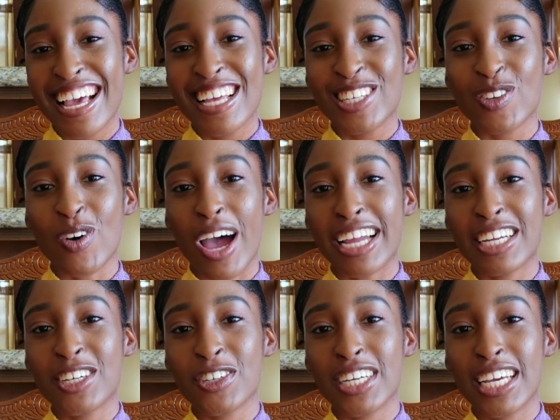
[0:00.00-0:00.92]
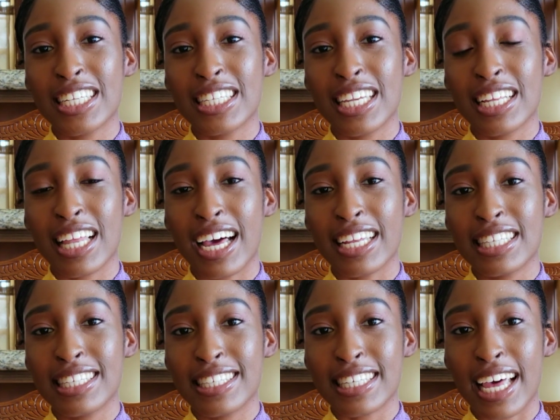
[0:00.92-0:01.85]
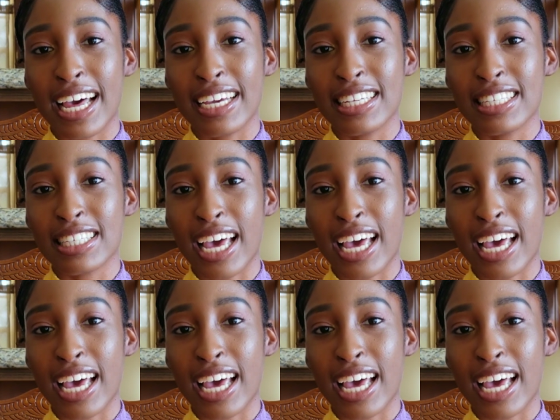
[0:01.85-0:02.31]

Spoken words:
So I create nail art designs.